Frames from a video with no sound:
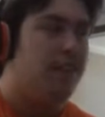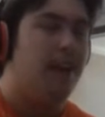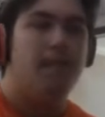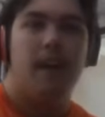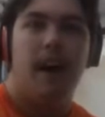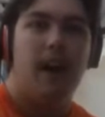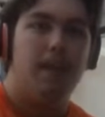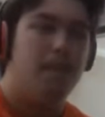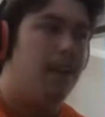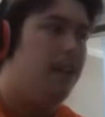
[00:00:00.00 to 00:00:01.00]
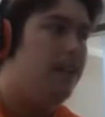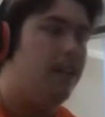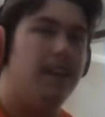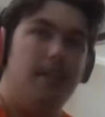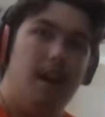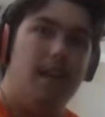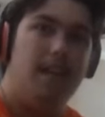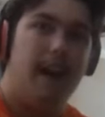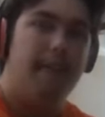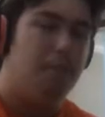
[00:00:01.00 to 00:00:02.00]
same time, dealing 10
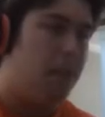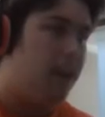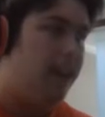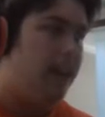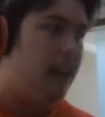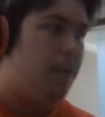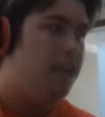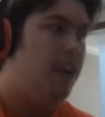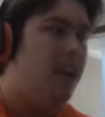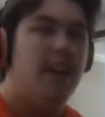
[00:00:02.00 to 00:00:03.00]
times burning damage.